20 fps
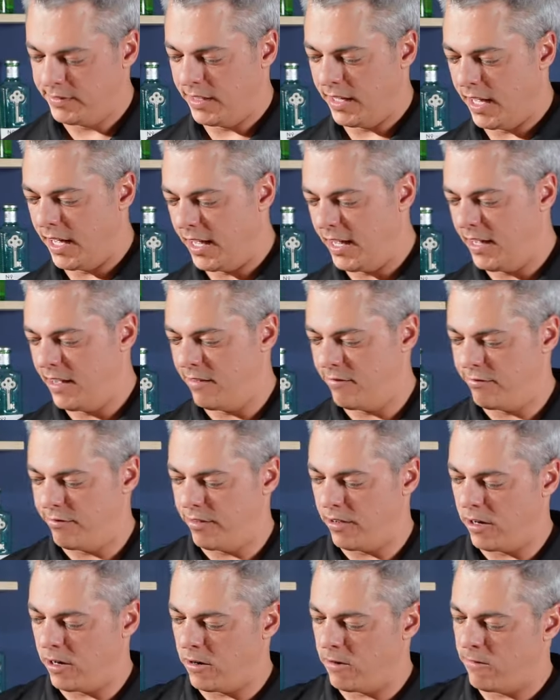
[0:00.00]
I have
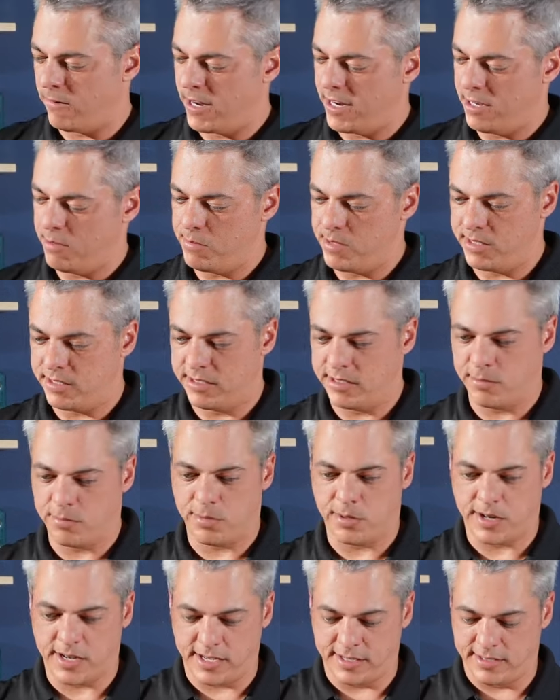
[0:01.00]
already been
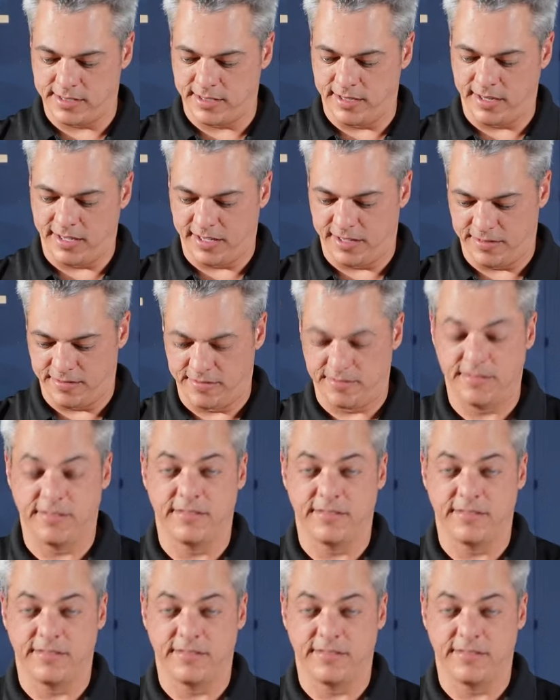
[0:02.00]
surprised today.